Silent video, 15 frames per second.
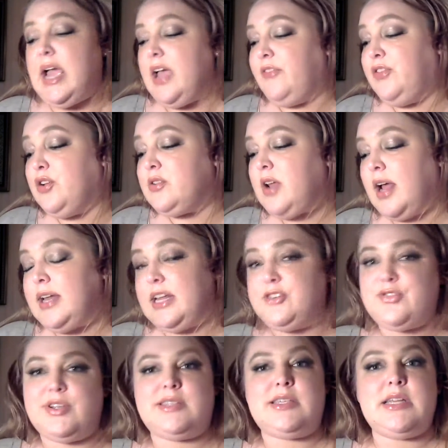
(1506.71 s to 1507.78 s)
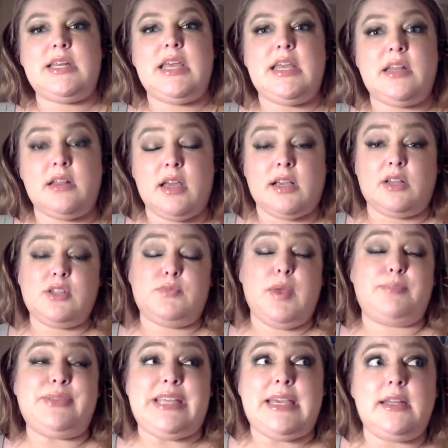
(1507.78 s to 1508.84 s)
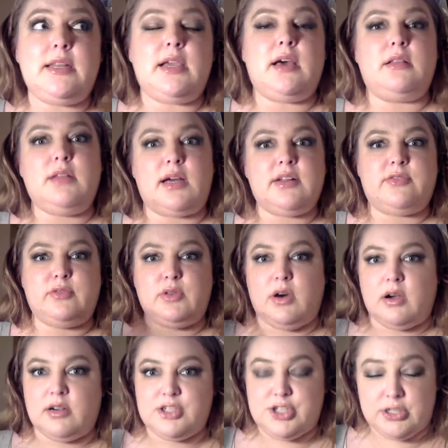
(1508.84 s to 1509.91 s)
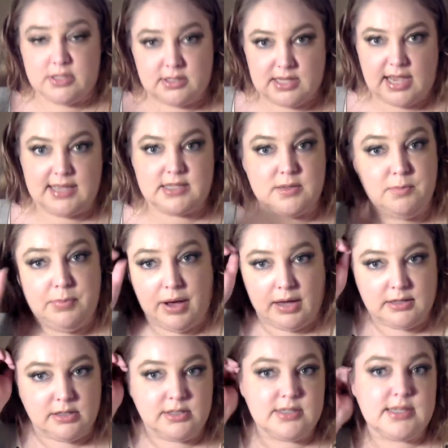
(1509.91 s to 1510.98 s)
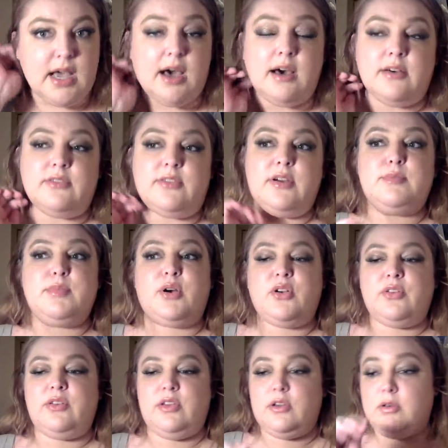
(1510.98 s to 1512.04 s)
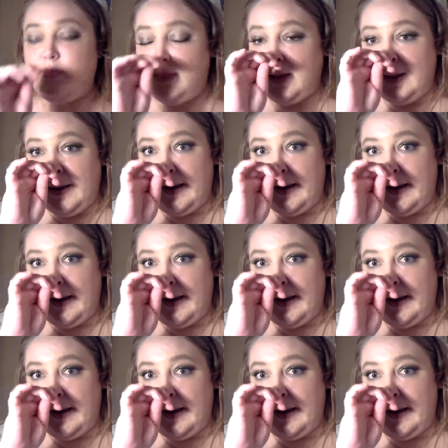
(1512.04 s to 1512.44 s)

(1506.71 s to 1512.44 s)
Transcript: If you're not interested in obtaining a lot of large size bottles of perfume,